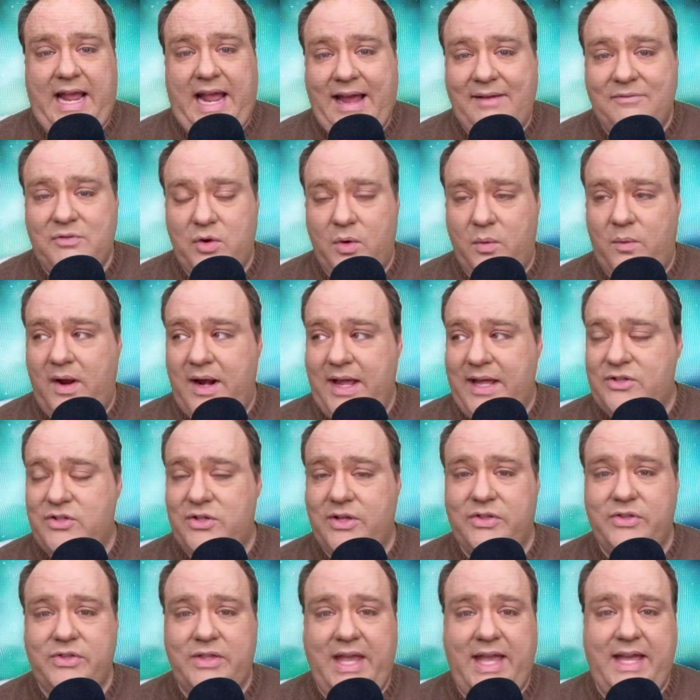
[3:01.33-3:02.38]
after what I
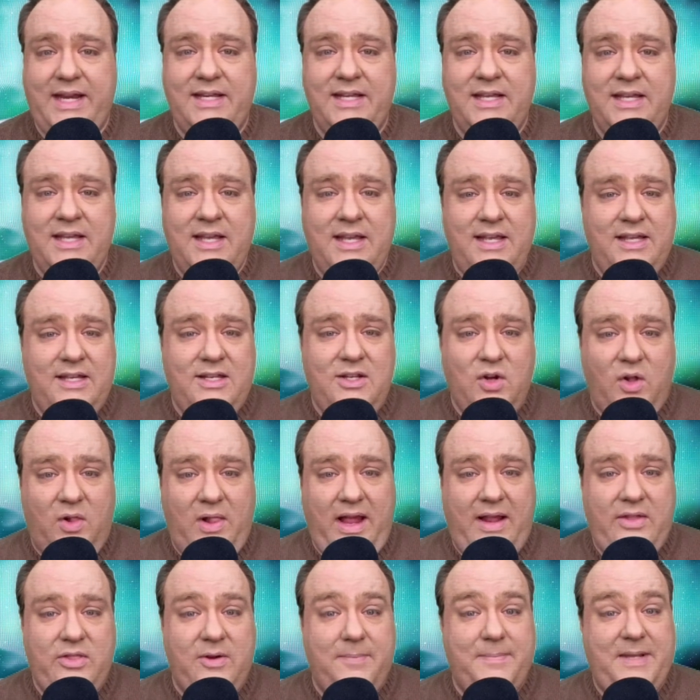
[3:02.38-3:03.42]
just said, you'll
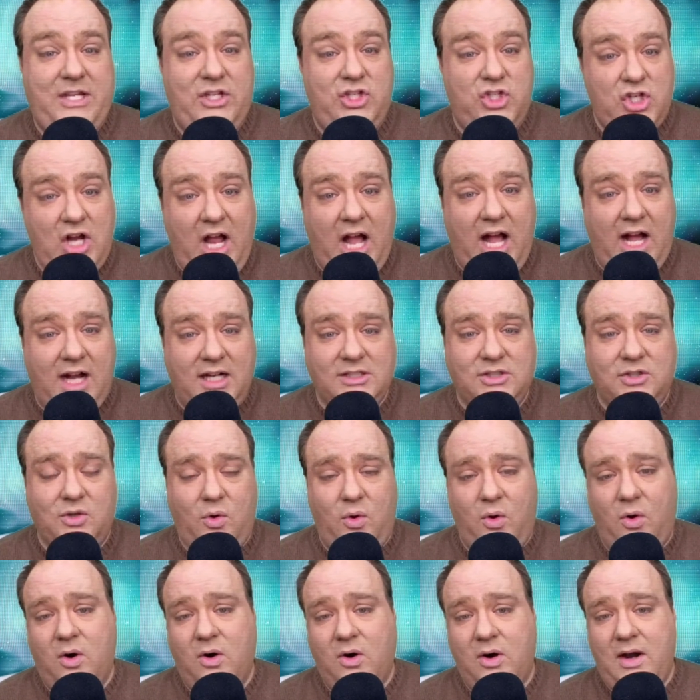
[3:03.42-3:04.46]
either be shocked
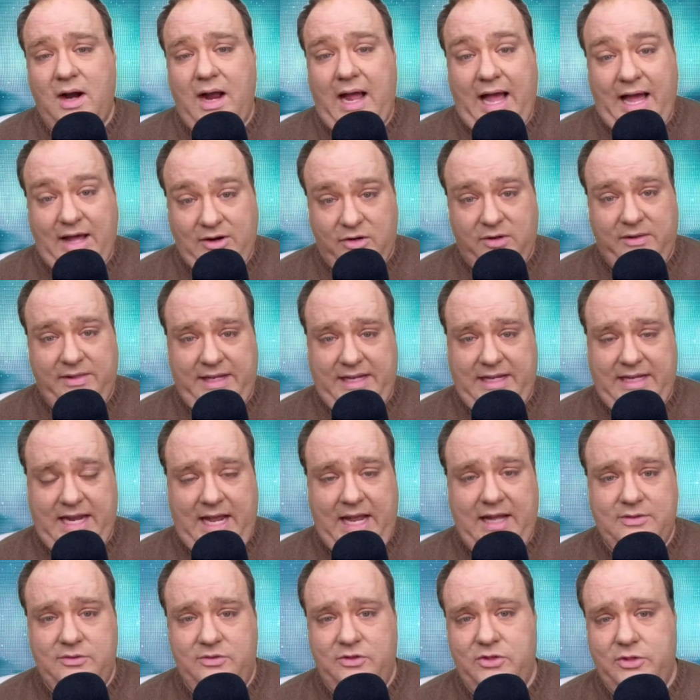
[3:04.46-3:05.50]
or utterly
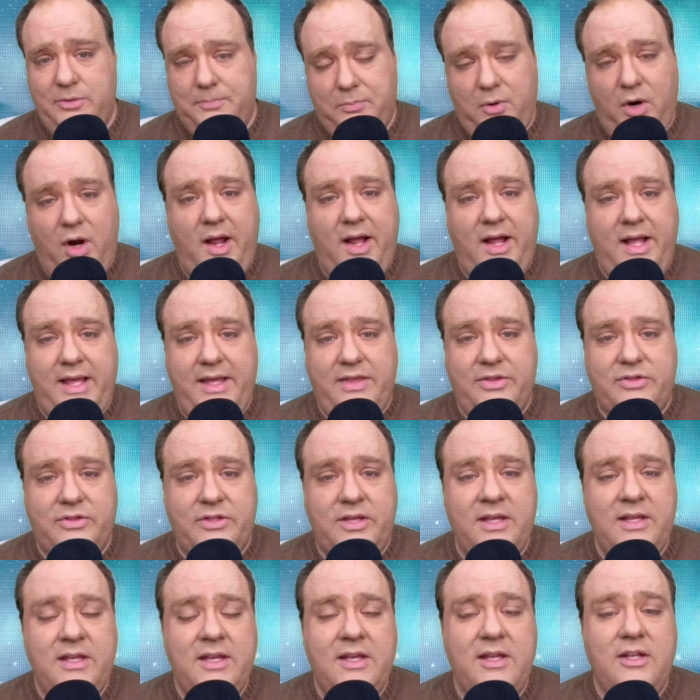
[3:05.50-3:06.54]
unsurprised
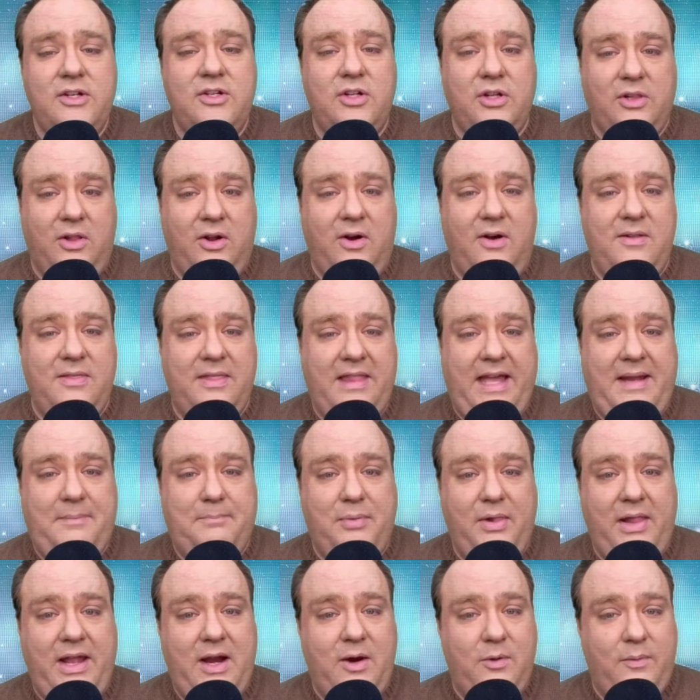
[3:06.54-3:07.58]
to learn that
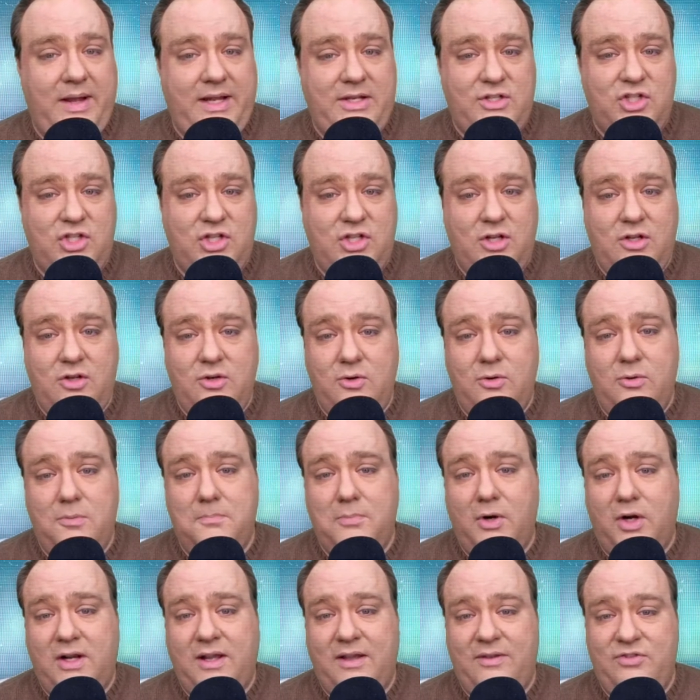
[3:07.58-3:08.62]
Blair Witch 2
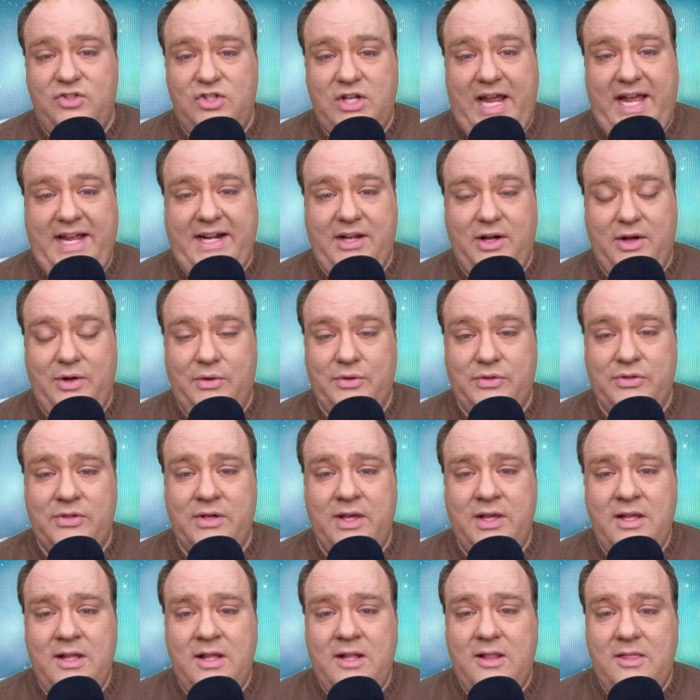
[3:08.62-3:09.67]
Book of Shadows,
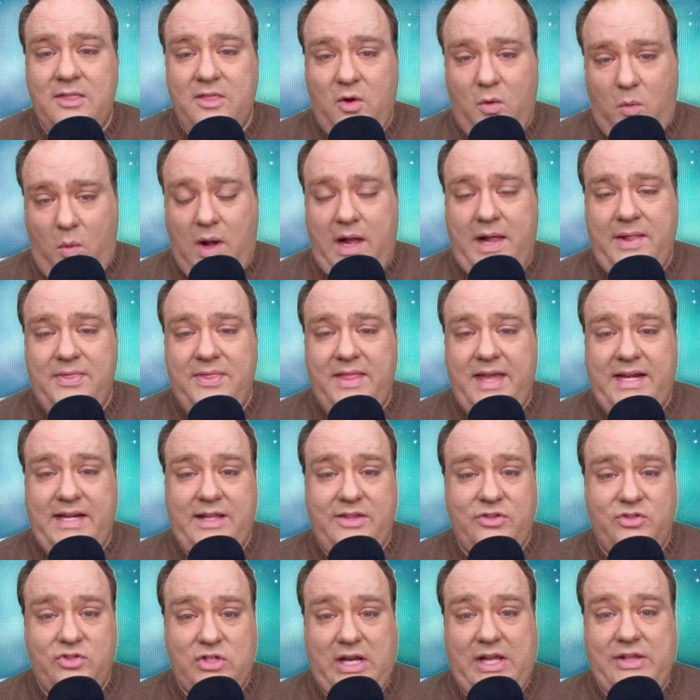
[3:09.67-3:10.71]
the one that
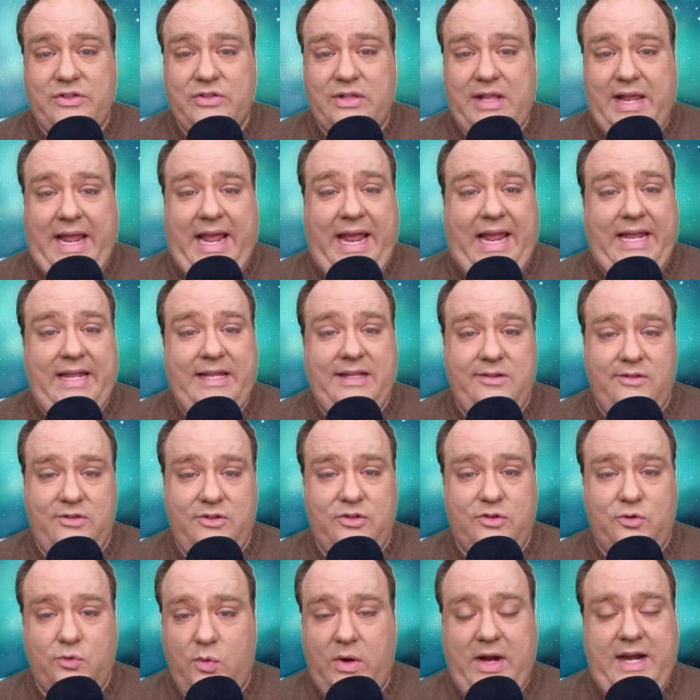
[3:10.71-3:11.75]
is just a
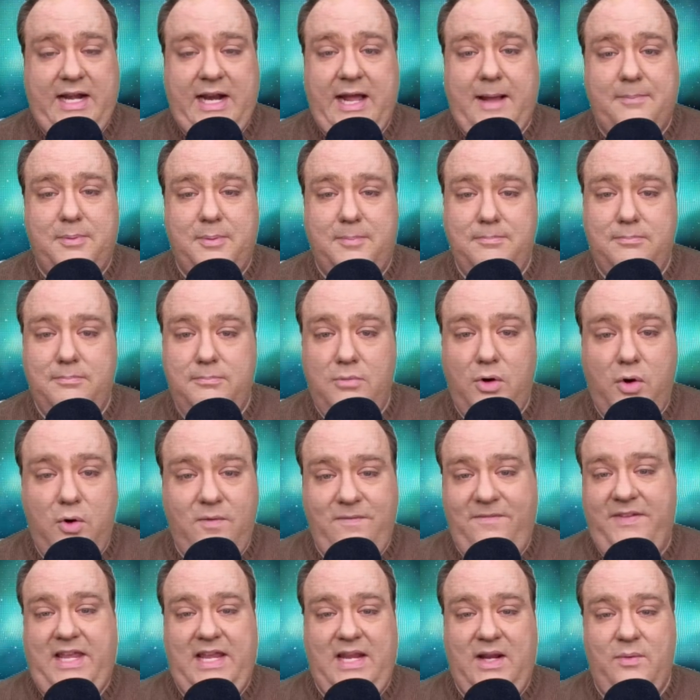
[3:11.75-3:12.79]
straight up
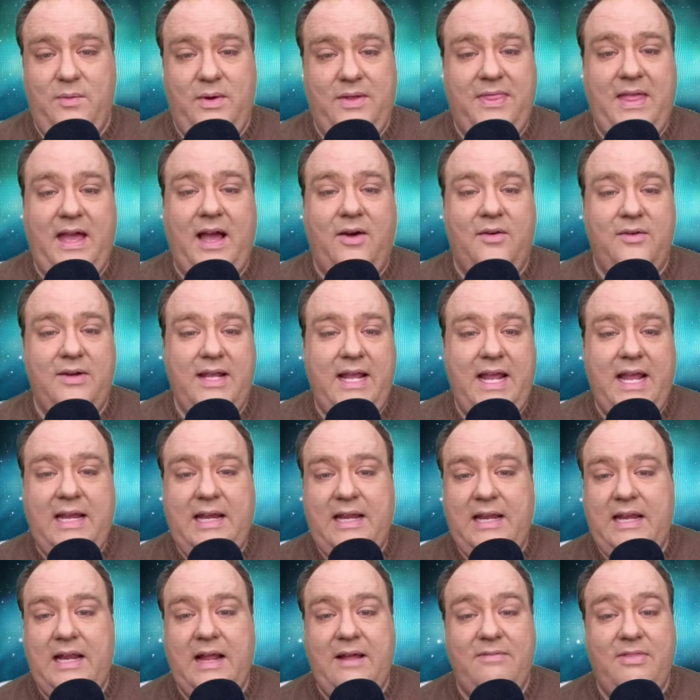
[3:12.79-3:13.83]
movie without
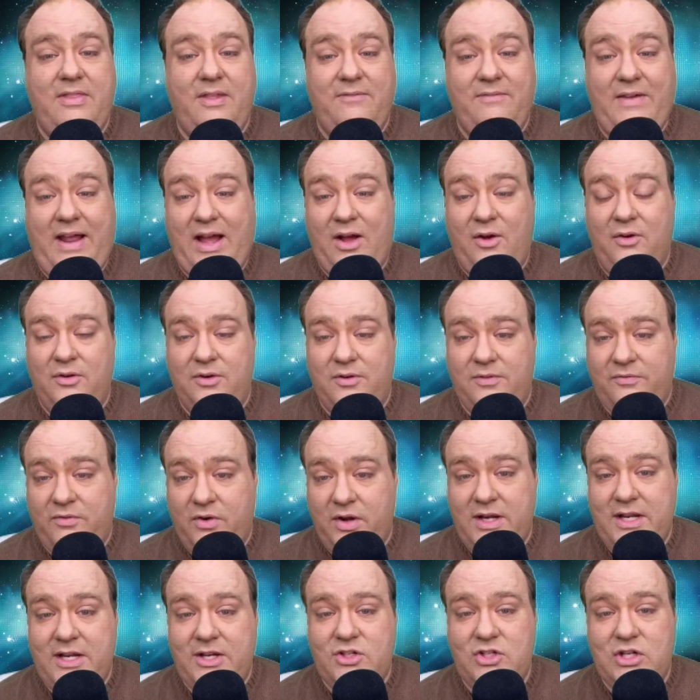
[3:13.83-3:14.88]
any of the found
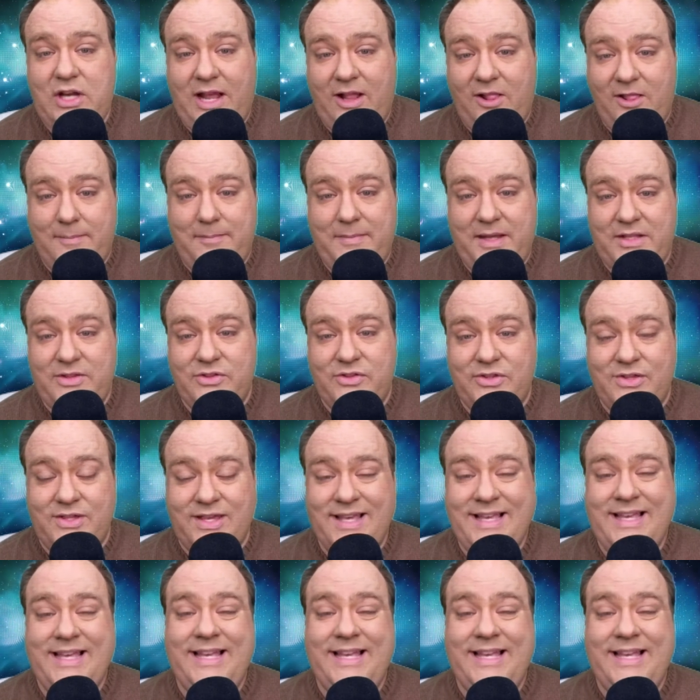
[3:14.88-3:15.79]
footage elements,